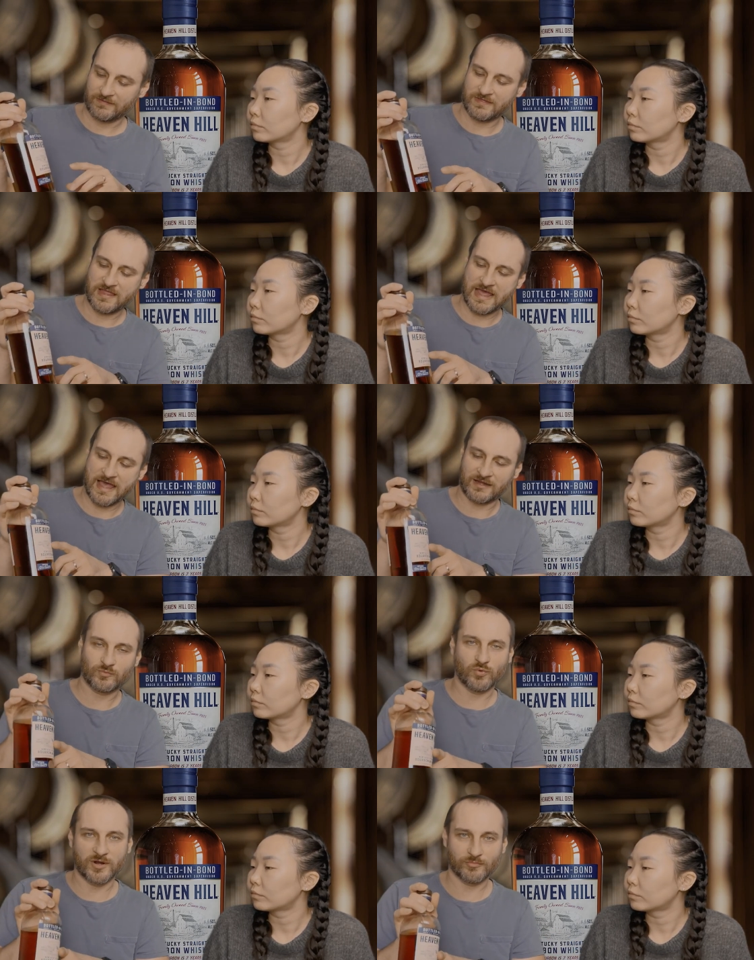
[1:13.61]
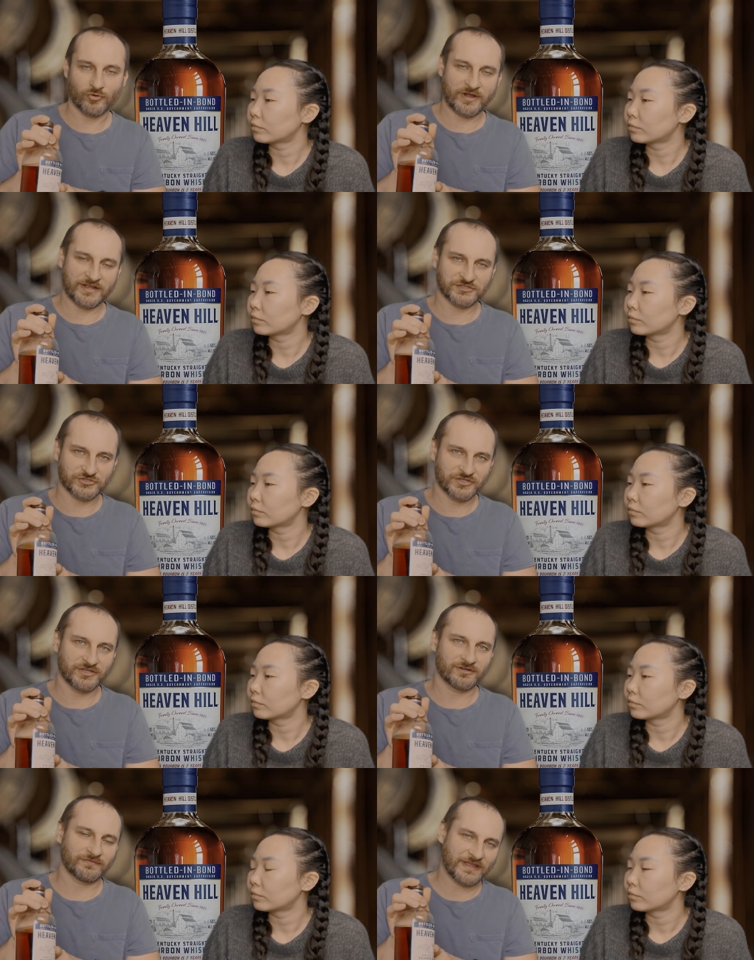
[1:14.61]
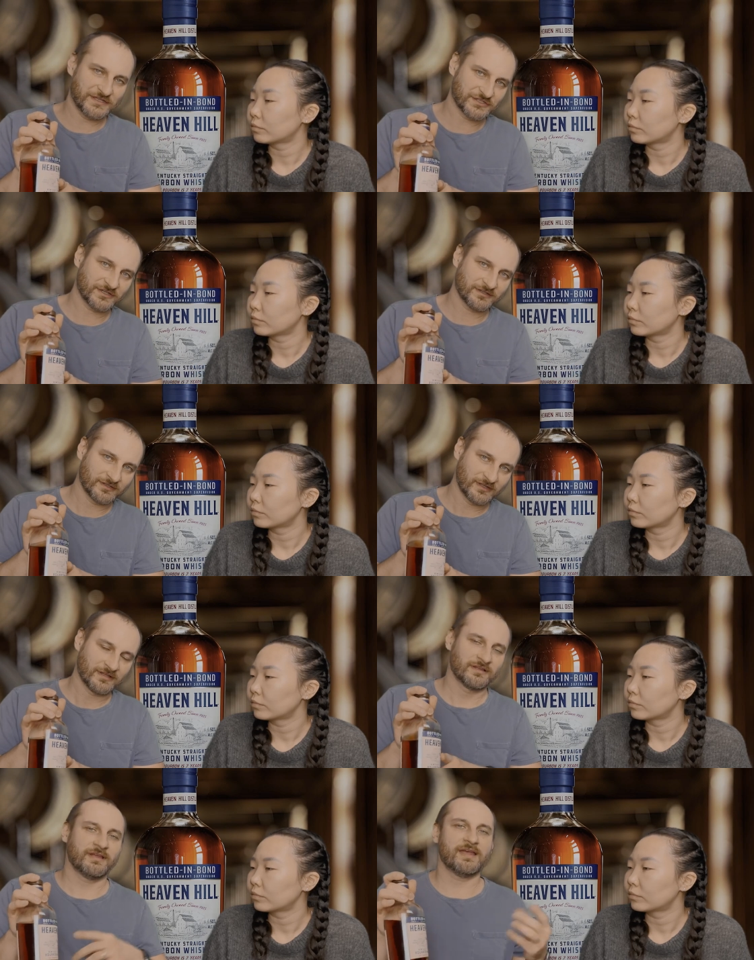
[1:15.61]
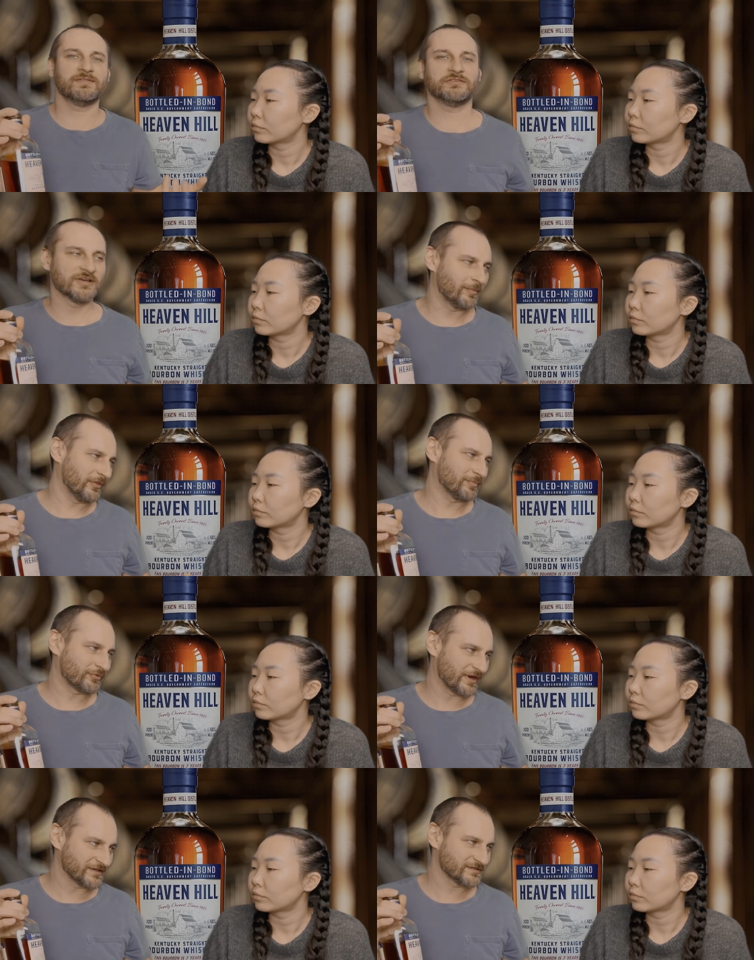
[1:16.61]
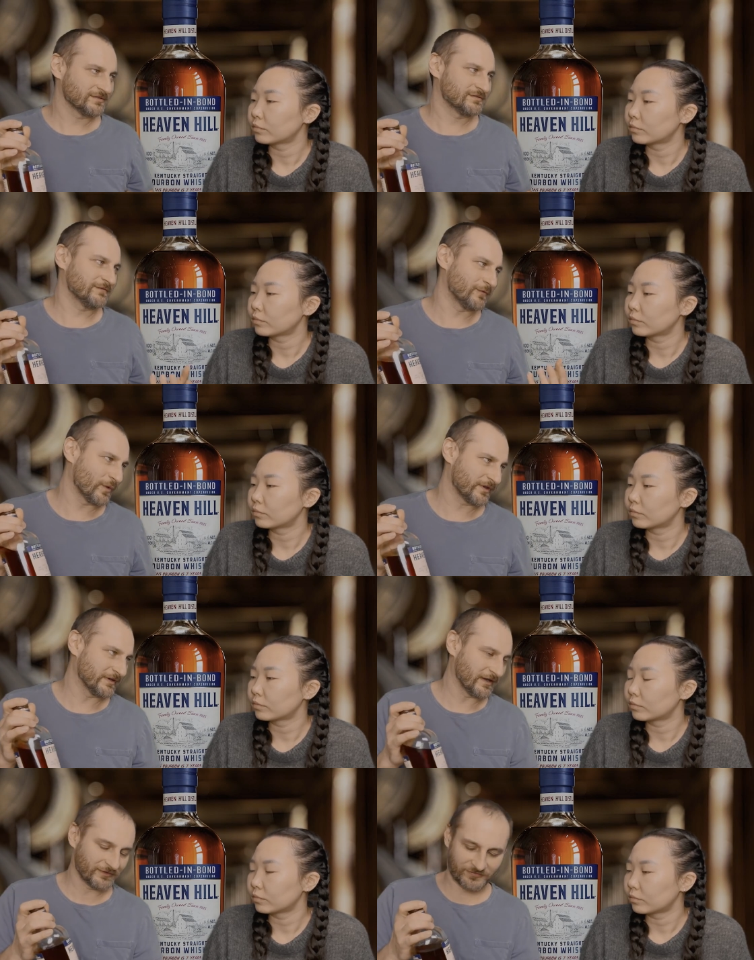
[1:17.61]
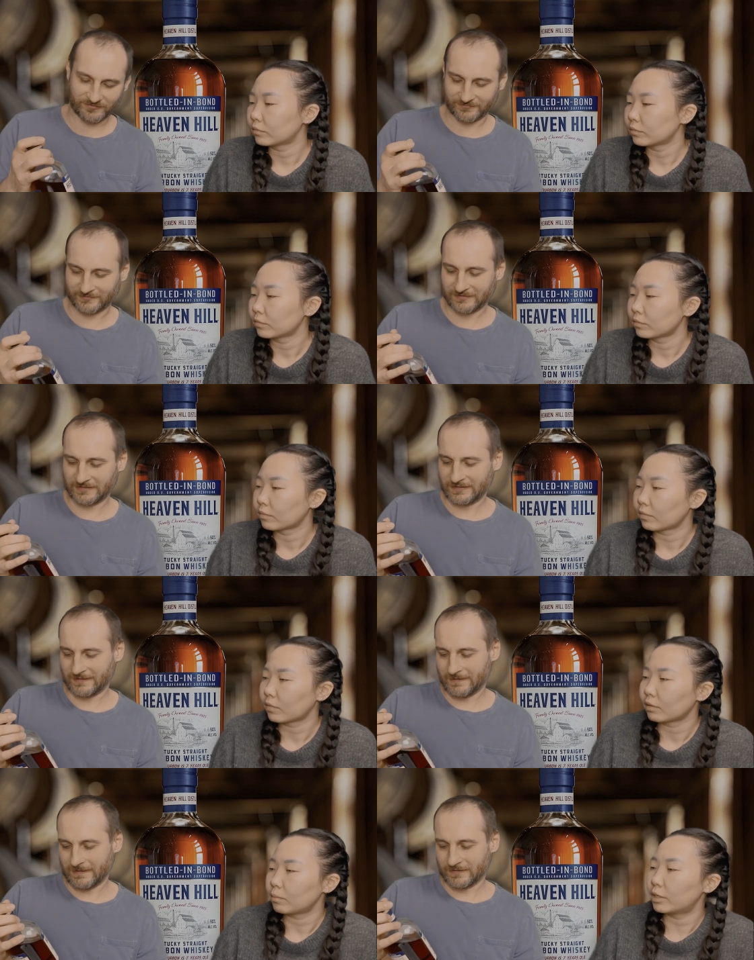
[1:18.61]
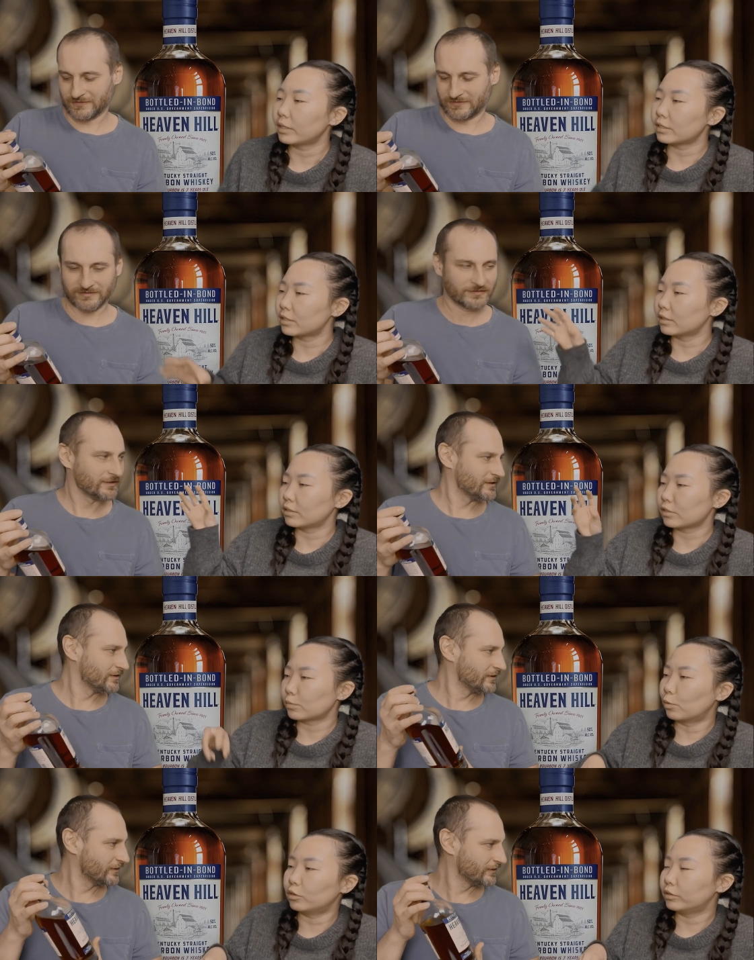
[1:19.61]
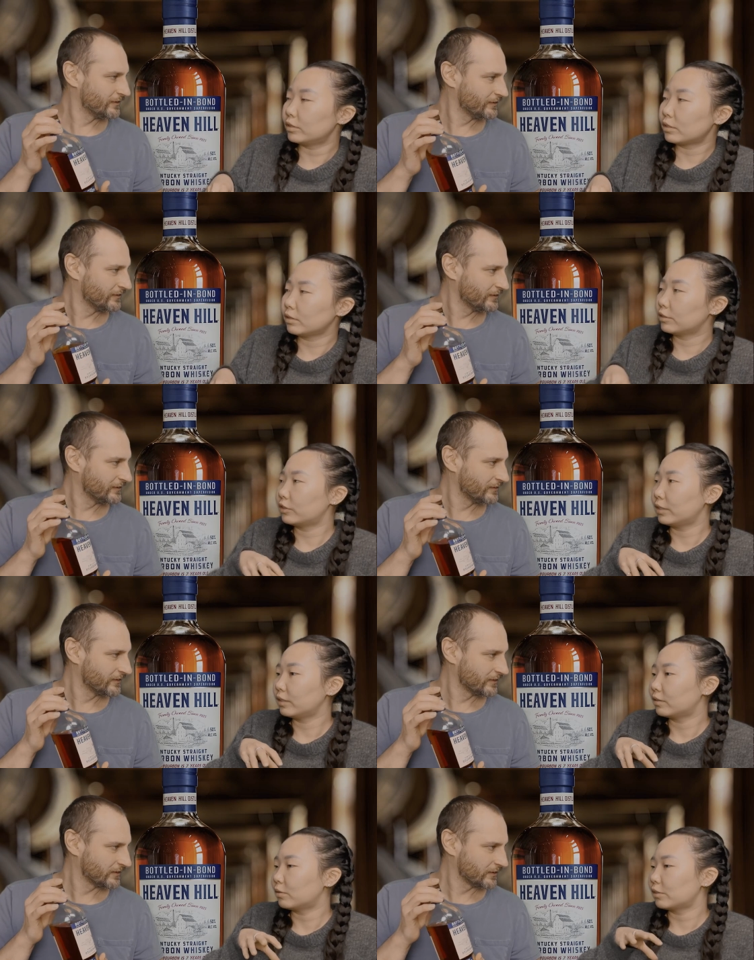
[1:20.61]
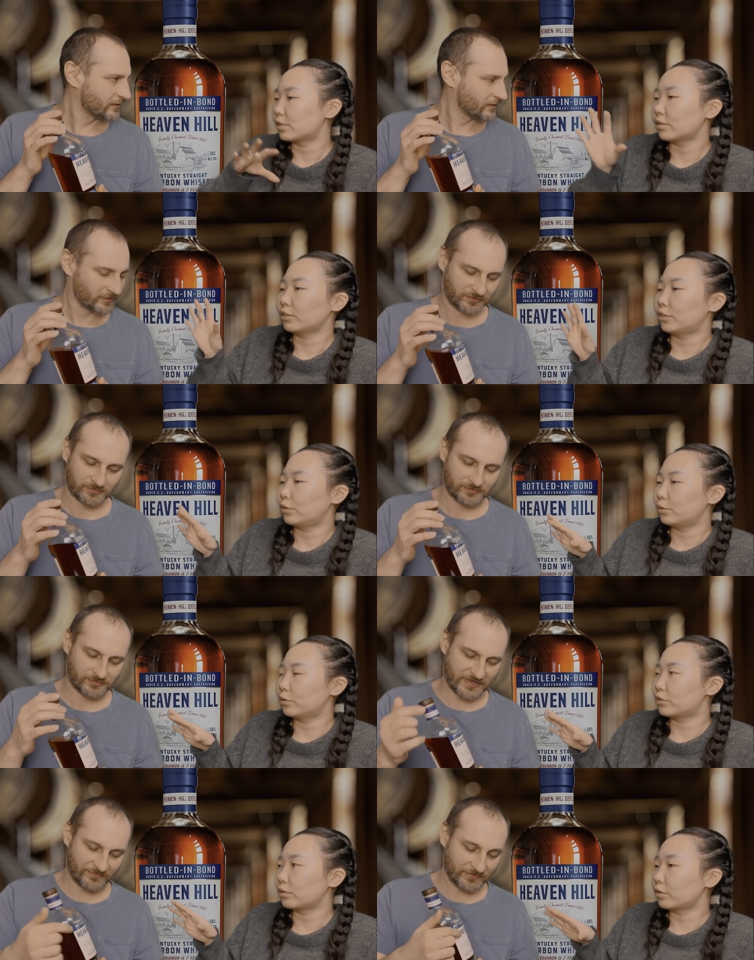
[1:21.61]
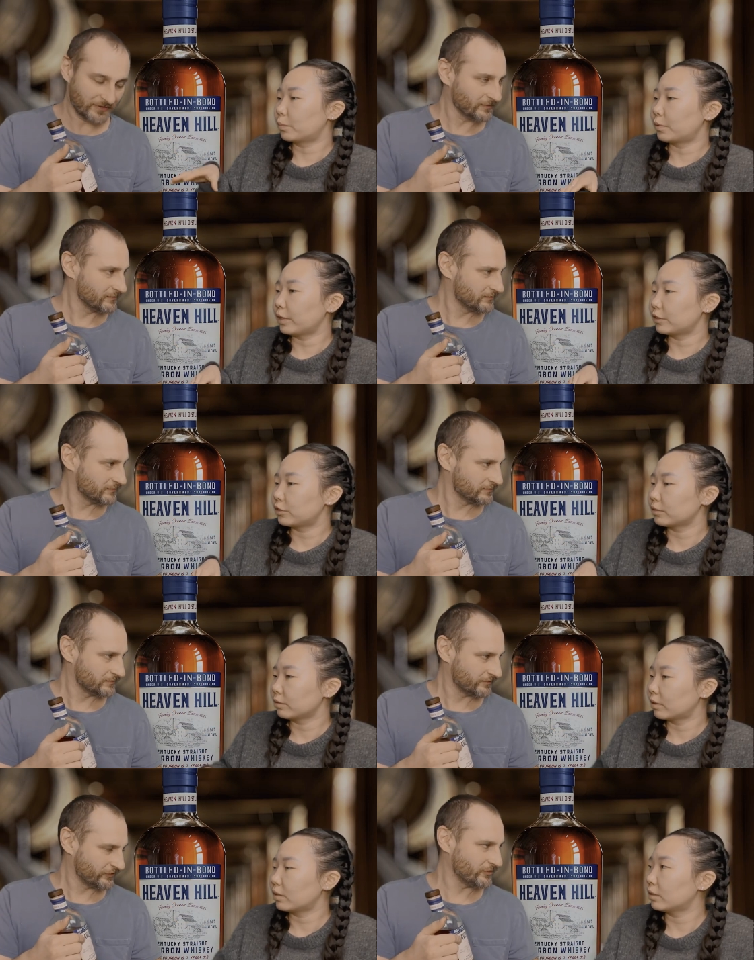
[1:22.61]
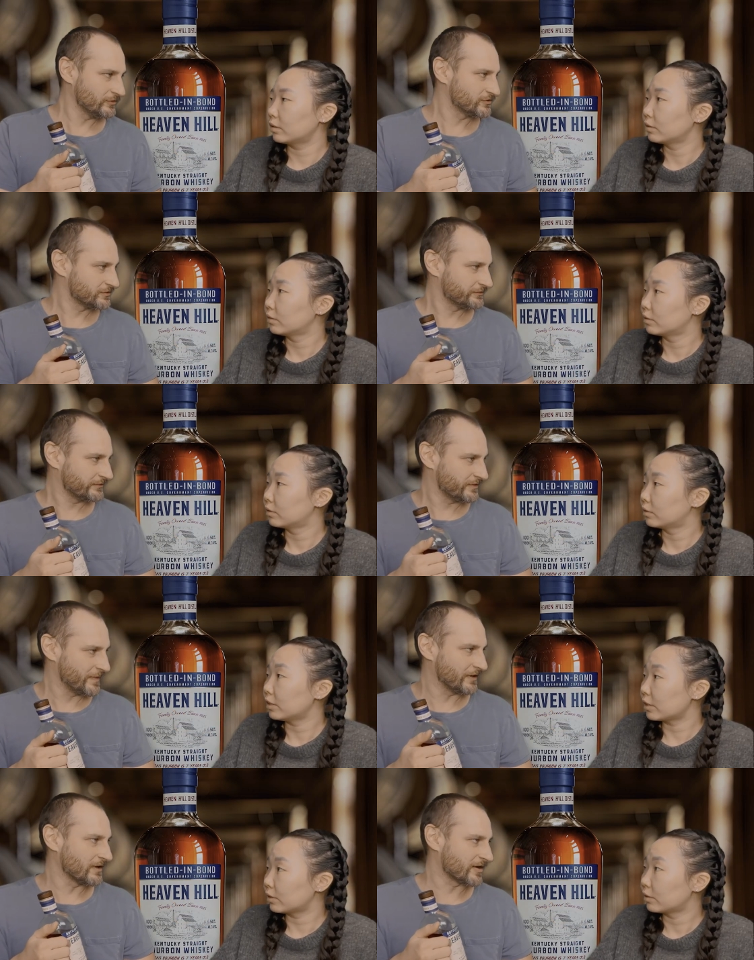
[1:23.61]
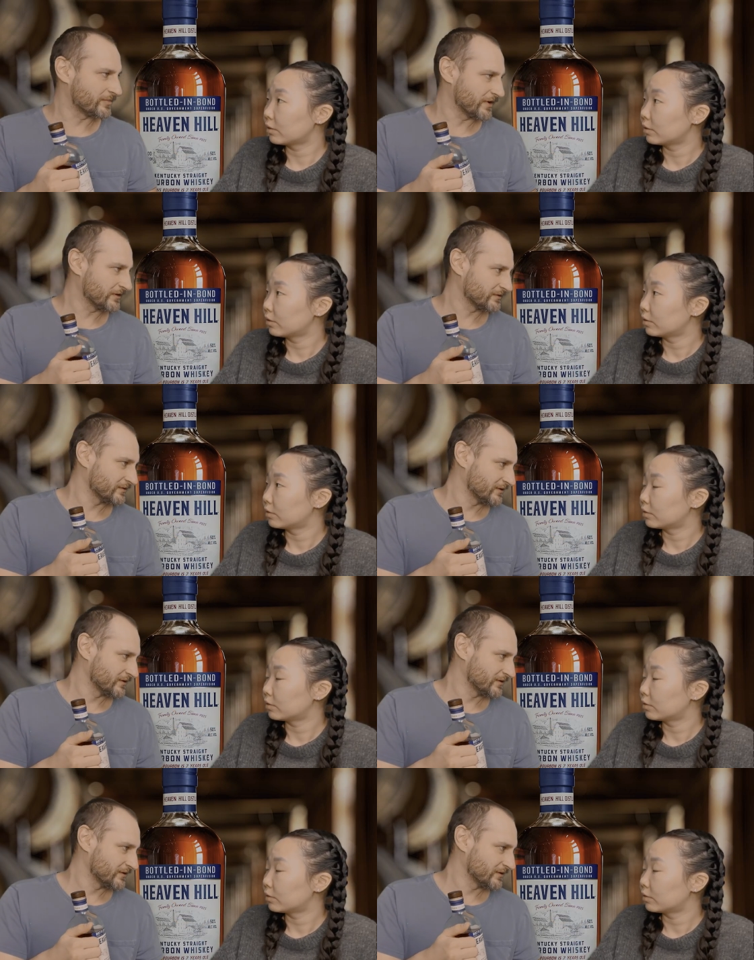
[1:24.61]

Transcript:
Speaker 1: they added one more extra year of aging, and they doubled the price to forty dollars.
Speaker 2: Well, is it a small distillery or it's a huge Heaven corporation? Hill? It's uh -huh.
Speaker 1: huge. They make a lot of brands.